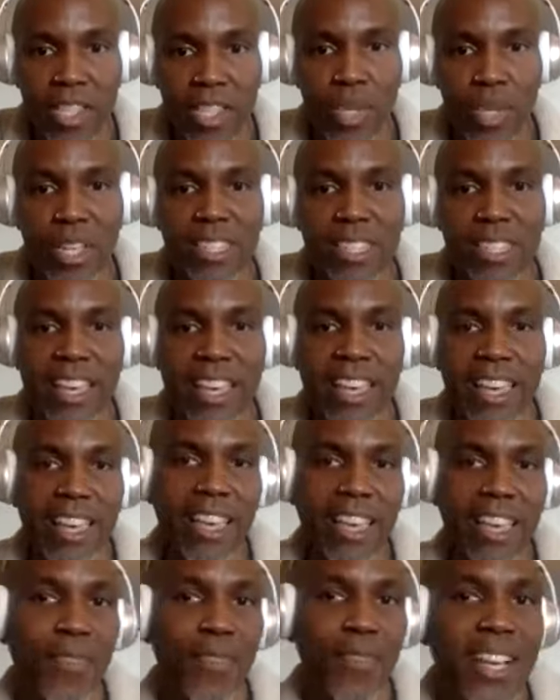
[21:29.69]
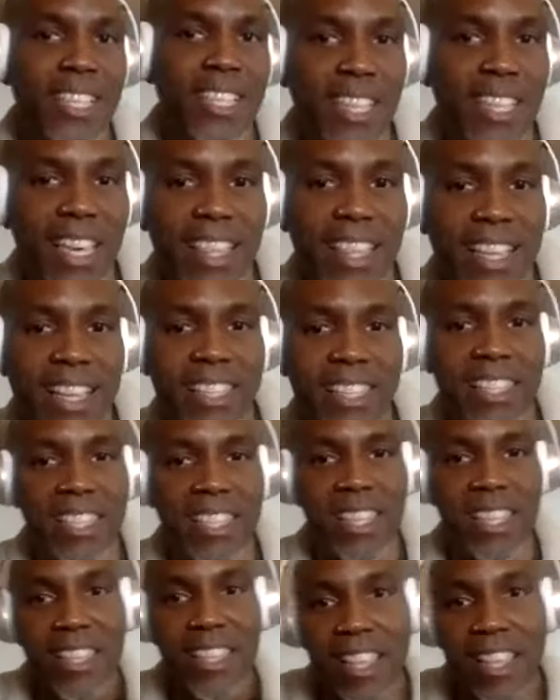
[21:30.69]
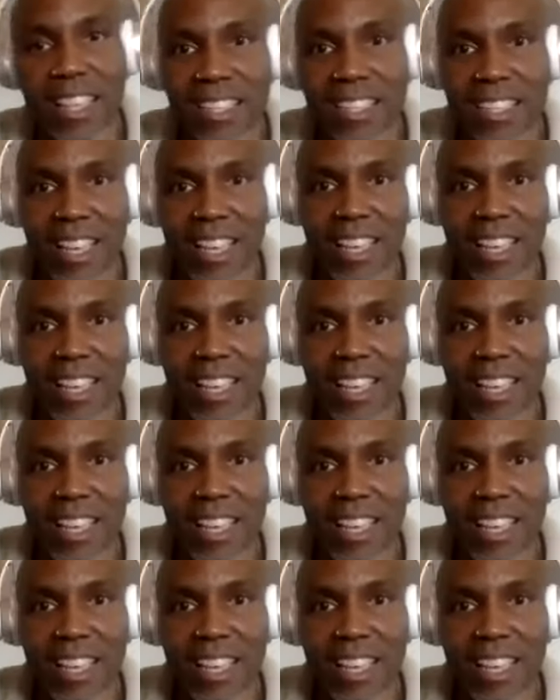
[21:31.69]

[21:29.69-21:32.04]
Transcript: So he's like, if I say this, then this.